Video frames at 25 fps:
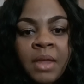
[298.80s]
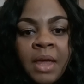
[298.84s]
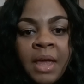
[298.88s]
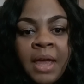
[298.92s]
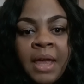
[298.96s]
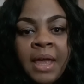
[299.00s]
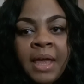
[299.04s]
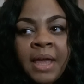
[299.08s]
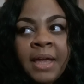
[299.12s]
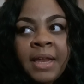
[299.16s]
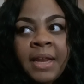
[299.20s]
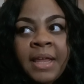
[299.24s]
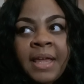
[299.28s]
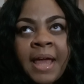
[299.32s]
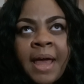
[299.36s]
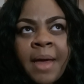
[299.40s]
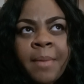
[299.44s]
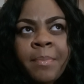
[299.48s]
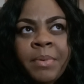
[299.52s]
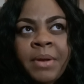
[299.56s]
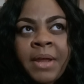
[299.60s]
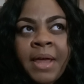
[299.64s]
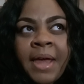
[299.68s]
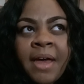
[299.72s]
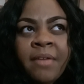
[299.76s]
and he
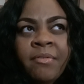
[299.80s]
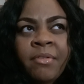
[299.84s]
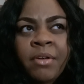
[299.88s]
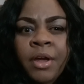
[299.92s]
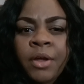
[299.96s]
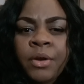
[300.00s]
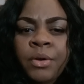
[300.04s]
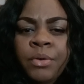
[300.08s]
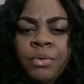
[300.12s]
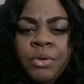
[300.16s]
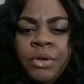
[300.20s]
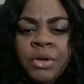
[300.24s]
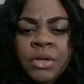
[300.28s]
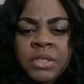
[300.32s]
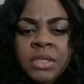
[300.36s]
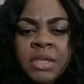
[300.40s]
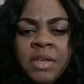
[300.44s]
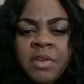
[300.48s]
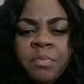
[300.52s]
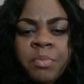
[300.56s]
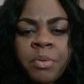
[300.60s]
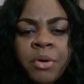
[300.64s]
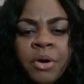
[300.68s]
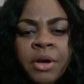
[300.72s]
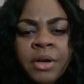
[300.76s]
happened to have like a New Year's
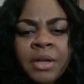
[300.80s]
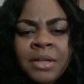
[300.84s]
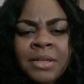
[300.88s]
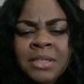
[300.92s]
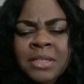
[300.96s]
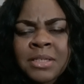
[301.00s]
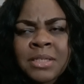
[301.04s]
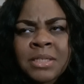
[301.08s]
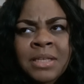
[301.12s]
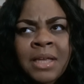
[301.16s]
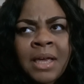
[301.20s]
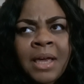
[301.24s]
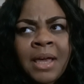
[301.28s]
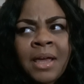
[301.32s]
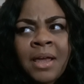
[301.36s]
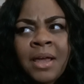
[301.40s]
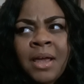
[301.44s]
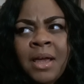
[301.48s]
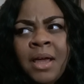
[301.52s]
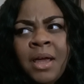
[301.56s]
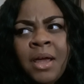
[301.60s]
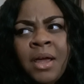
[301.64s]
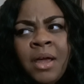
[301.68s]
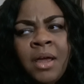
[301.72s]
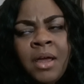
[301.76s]
Eve party. This is like
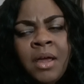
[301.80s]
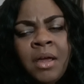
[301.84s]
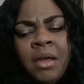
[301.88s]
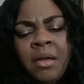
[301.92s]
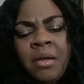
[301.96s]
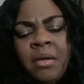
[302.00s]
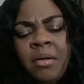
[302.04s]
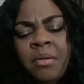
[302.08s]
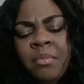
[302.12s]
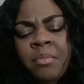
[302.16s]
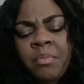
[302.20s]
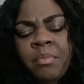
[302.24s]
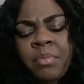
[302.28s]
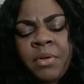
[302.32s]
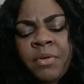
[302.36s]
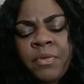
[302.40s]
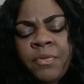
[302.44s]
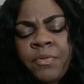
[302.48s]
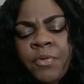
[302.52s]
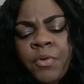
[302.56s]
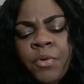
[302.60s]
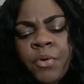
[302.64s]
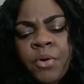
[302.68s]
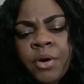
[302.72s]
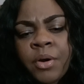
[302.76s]

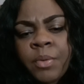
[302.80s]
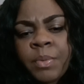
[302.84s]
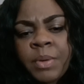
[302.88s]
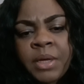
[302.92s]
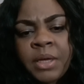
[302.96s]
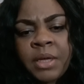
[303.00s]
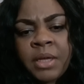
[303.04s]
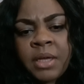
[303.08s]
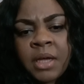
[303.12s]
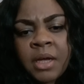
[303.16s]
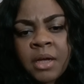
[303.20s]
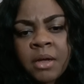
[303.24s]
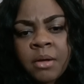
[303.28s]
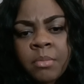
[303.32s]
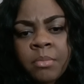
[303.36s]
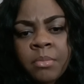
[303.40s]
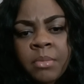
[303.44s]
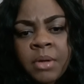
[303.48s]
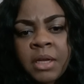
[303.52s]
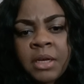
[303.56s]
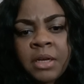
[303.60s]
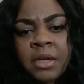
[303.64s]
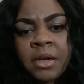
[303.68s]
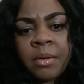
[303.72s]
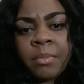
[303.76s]
before we um
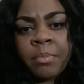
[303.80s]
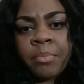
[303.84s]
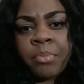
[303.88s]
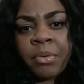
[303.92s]
ended up